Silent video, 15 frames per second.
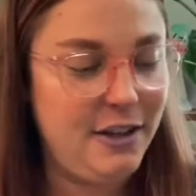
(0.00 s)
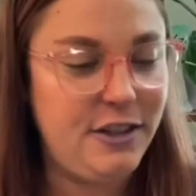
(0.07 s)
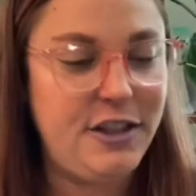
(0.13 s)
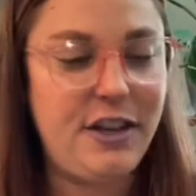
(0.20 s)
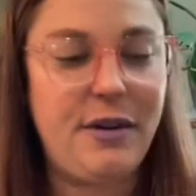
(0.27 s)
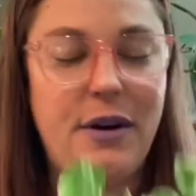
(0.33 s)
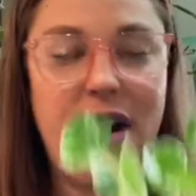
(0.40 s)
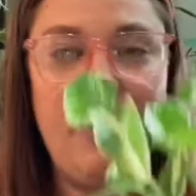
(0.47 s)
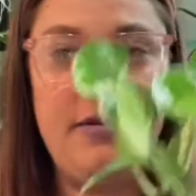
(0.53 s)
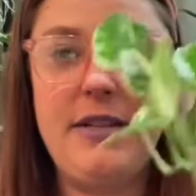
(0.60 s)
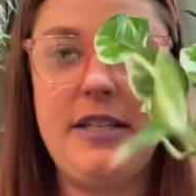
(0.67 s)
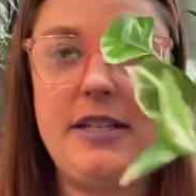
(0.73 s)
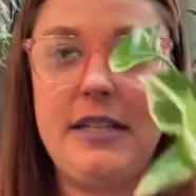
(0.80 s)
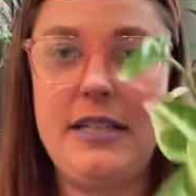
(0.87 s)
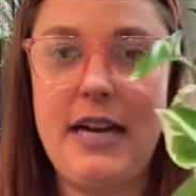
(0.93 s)
So I
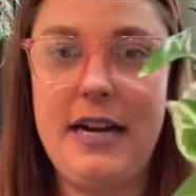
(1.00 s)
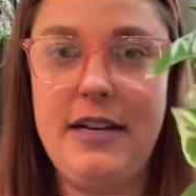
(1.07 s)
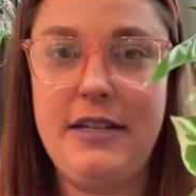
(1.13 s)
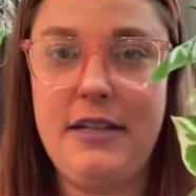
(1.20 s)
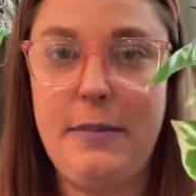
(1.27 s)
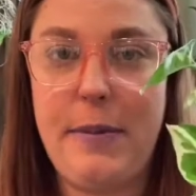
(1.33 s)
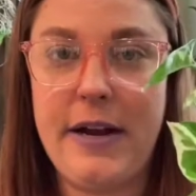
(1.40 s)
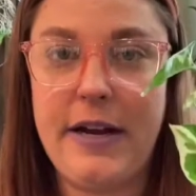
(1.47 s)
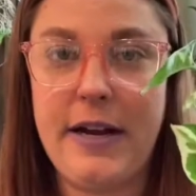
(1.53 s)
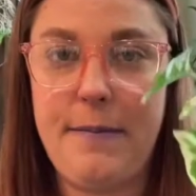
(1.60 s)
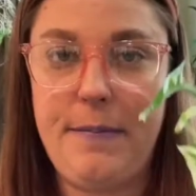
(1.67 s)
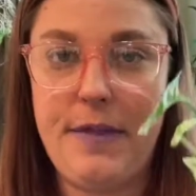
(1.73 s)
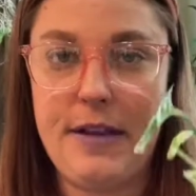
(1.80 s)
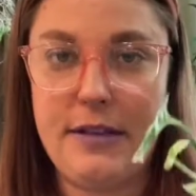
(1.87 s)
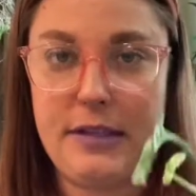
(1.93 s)
was excited to pick
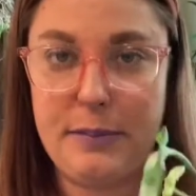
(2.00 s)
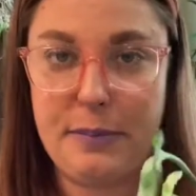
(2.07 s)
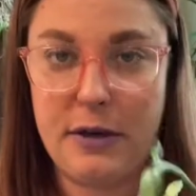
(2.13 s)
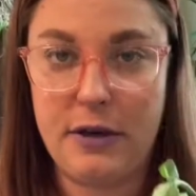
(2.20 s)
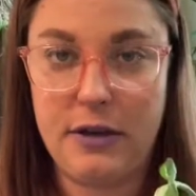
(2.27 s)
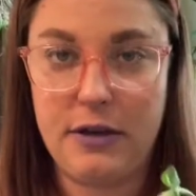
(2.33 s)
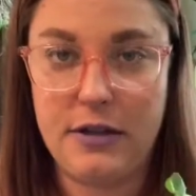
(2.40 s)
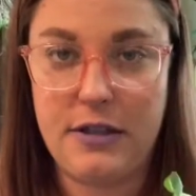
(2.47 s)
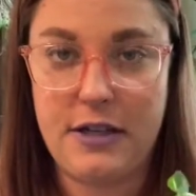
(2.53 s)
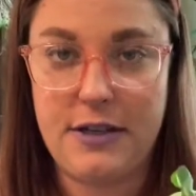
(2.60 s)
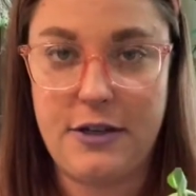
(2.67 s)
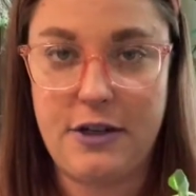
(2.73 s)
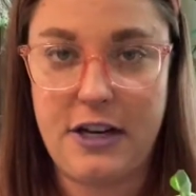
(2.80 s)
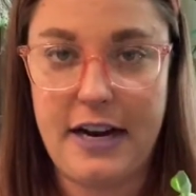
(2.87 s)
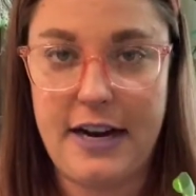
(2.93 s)
up this Pearls
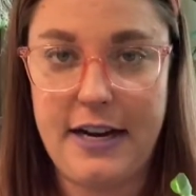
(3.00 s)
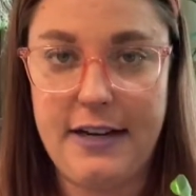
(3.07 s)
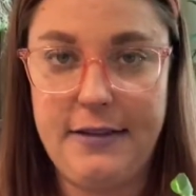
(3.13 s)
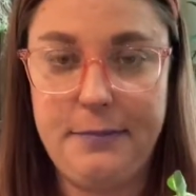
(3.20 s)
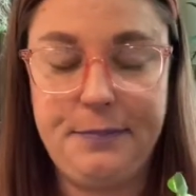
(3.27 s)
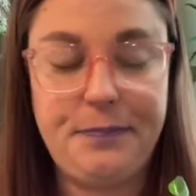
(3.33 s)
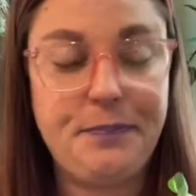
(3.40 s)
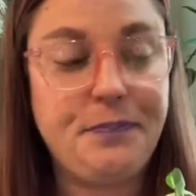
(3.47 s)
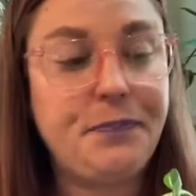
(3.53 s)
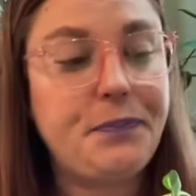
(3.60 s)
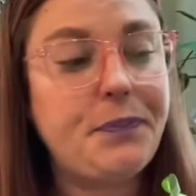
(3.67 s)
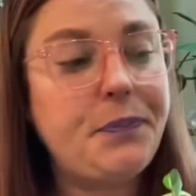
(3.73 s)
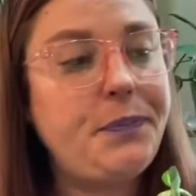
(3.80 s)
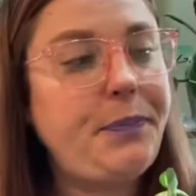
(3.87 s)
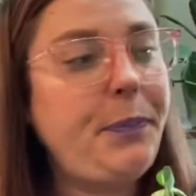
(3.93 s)
and Jade.
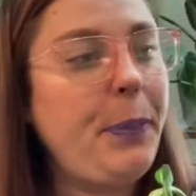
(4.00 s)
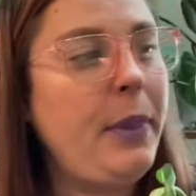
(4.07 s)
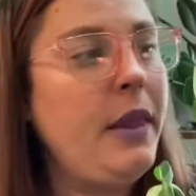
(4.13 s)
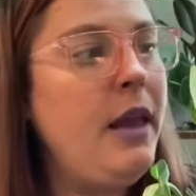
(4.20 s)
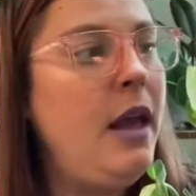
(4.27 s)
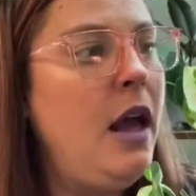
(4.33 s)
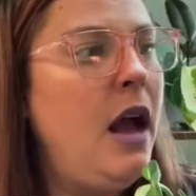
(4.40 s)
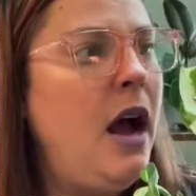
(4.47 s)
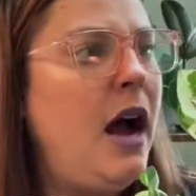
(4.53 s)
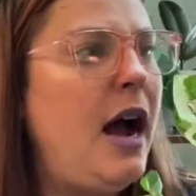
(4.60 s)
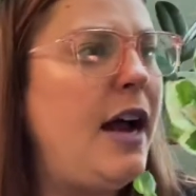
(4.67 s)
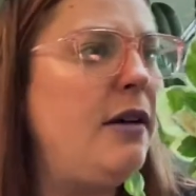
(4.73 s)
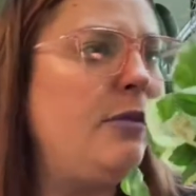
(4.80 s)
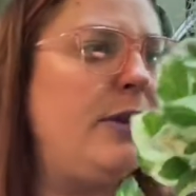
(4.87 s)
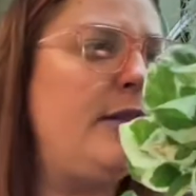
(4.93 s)

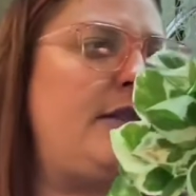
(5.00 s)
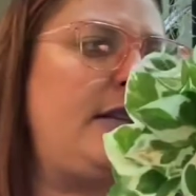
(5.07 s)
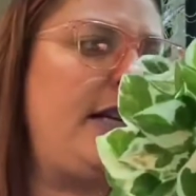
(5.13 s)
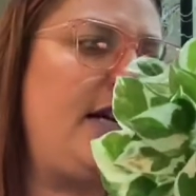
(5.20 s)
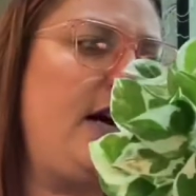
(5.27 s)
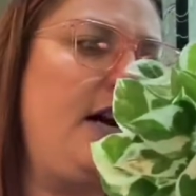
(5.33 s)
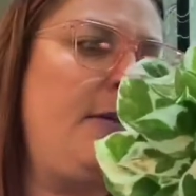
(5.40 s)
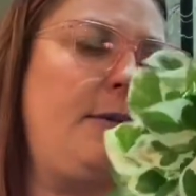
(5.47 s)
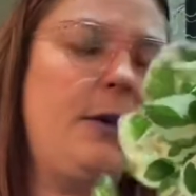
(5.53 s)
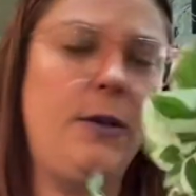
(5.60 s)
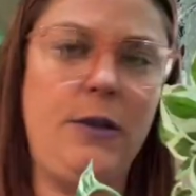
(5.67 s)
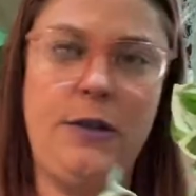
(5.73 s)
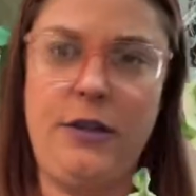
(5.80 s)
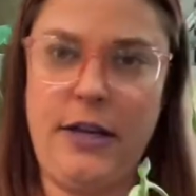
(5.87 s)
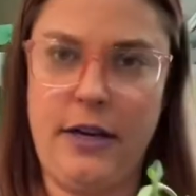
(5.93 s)
I recently got a Pearls
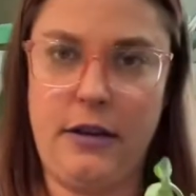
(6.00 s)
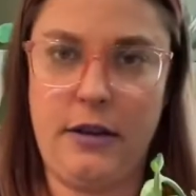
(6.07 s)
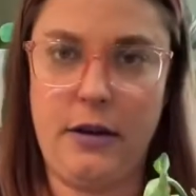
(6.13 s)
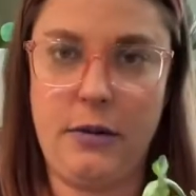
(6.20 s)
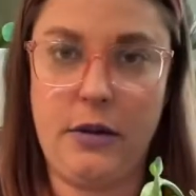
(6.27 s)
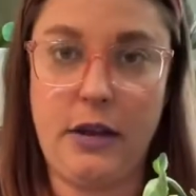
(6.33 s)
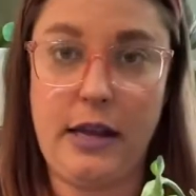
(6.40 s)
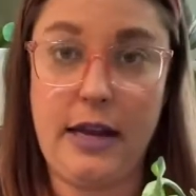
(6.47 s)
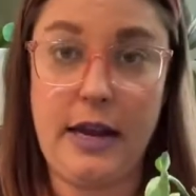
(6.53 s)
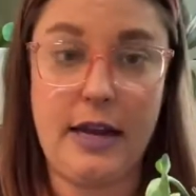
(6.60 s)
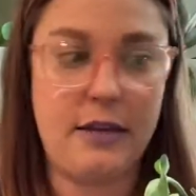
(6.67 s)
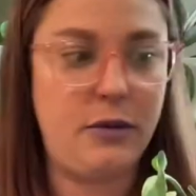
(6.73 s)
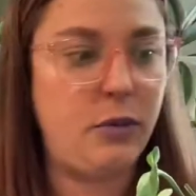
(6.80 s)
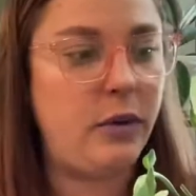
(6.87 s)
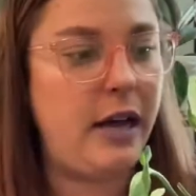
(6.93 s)
and Jade locally
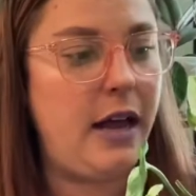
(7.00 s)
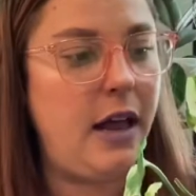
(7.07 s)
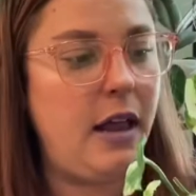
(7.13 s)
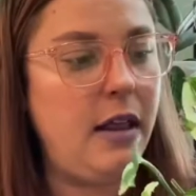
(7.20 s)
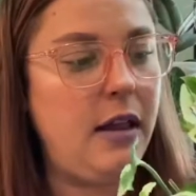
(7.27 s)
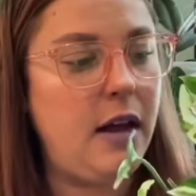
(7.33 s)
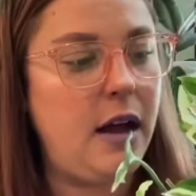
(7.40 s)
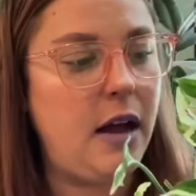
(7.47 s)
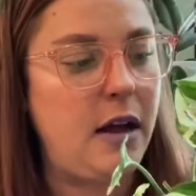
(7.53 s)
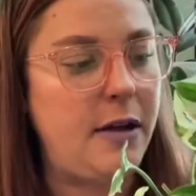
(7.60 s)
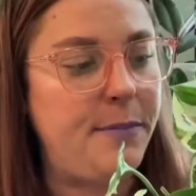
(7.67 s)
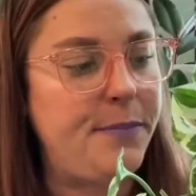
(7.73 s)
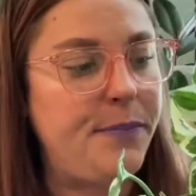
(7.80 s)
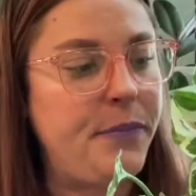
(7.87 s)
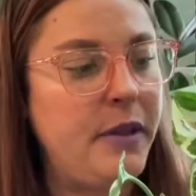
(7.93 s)
as well.
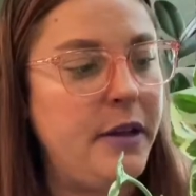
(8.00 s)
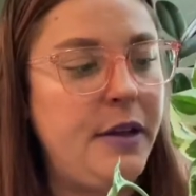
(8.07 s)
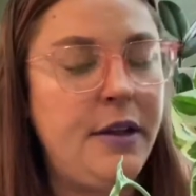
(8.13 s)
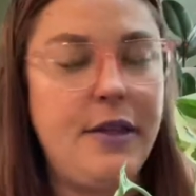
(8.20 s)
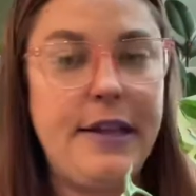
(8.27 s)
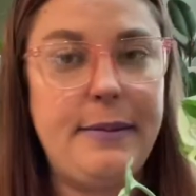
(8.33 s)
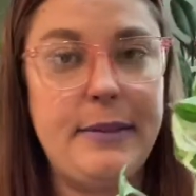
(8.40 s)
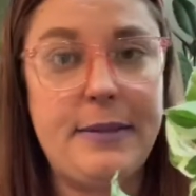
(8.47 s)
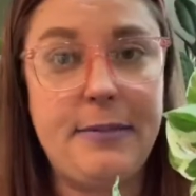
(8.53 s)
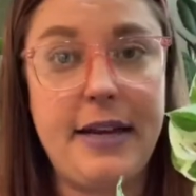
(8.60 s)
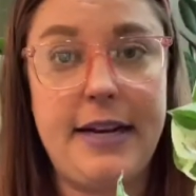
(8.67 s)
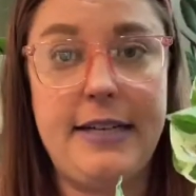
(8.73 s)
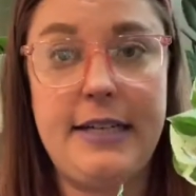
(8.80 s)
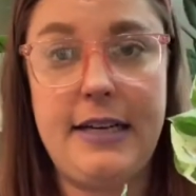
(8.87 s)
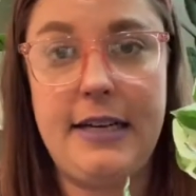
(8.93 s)
That was
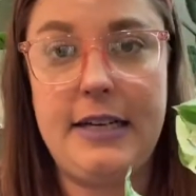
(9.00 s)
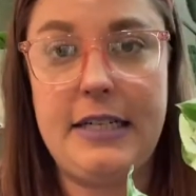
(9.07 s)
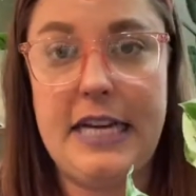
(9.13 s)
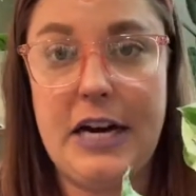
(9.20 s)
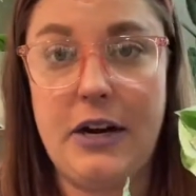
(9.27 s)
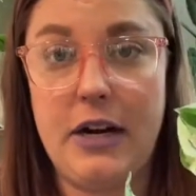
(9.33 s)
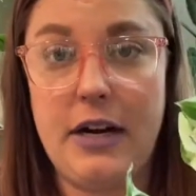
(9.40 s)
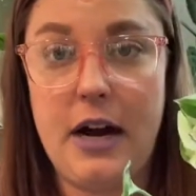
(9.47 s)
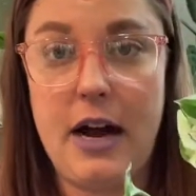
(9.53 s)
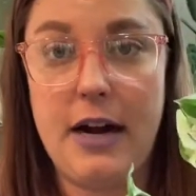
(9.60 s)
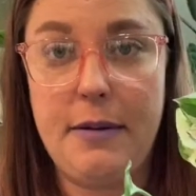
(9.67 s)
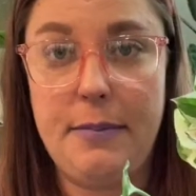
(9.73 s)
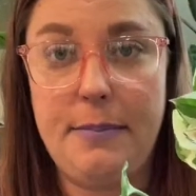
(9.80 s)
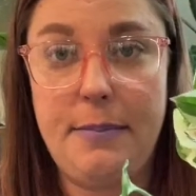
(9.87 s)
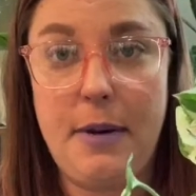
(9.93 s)
planted in a
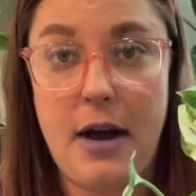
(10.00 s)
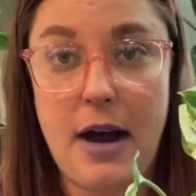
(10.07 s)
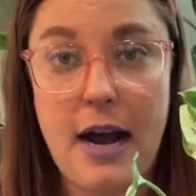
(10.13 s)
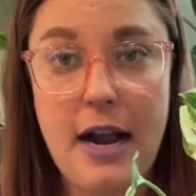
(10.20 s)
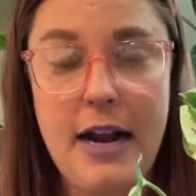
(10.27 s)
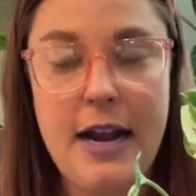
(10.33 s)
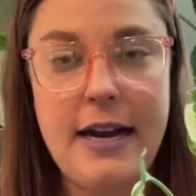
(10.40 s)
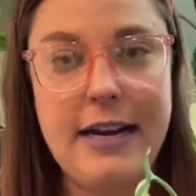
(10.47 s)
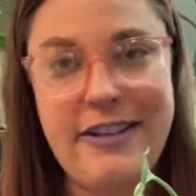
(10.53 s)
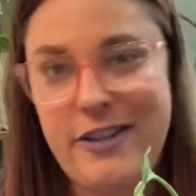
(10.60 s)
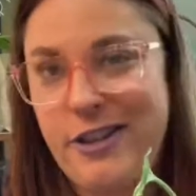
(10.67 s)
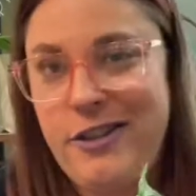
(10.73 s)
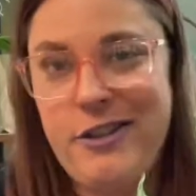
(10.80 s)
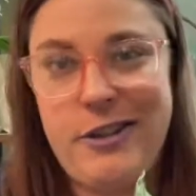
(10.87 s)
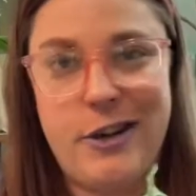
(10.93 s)
terracotta pot, and I
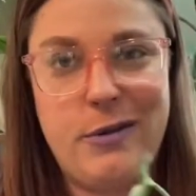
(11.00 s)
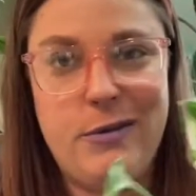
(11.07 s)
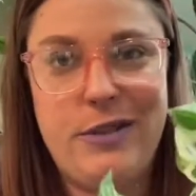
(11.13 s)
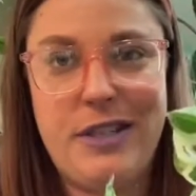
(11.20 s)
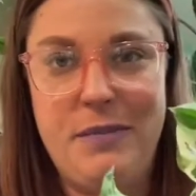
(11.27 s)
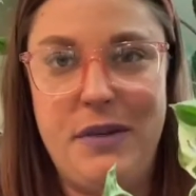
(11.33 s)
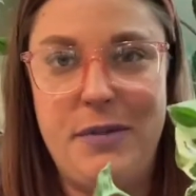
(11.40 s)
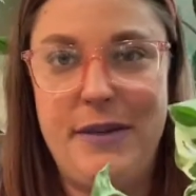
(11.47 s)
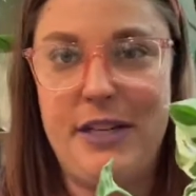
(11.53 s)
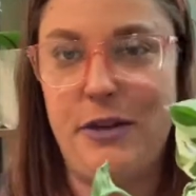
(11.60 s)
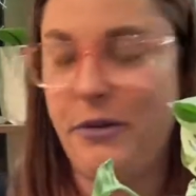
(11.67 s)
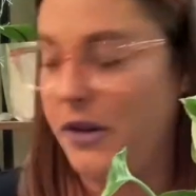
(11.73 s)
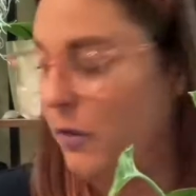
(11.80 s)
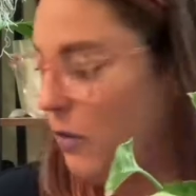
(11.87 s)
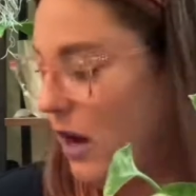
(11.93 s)
just don't seem to be
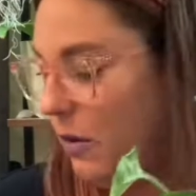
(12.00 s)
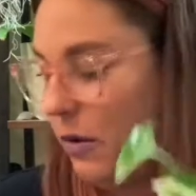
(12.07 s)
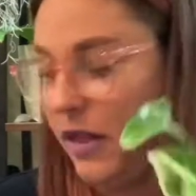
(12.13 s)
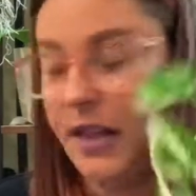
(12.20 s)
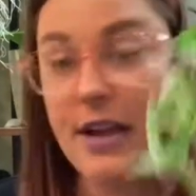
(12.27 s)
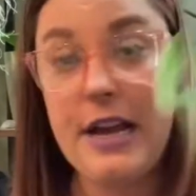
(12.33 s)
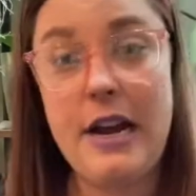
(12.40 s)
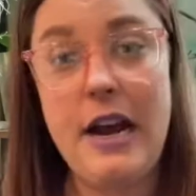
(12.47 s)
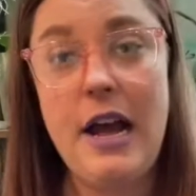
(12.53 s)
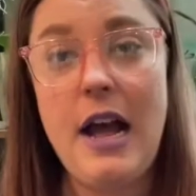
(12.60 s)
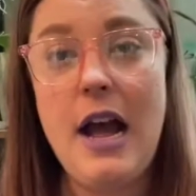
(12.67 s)
doing well with it.